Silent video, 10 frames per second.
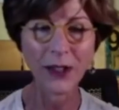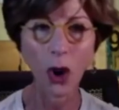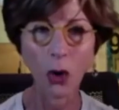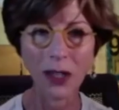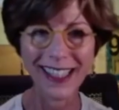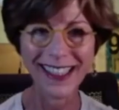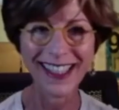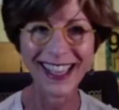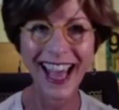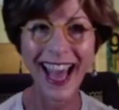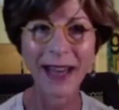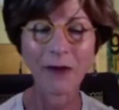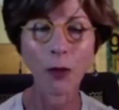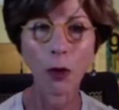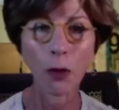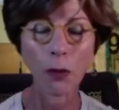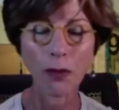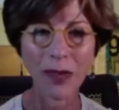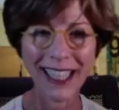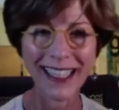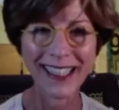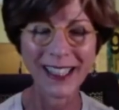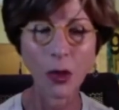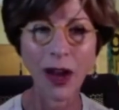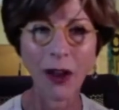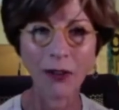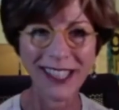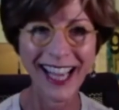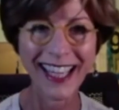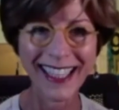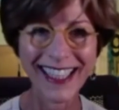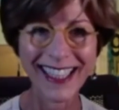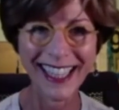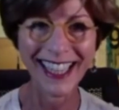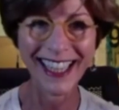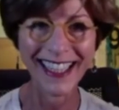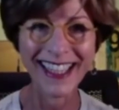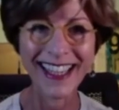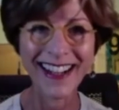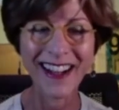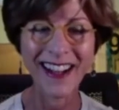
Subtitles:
"Notice at 4 minutes, 12 seconds in,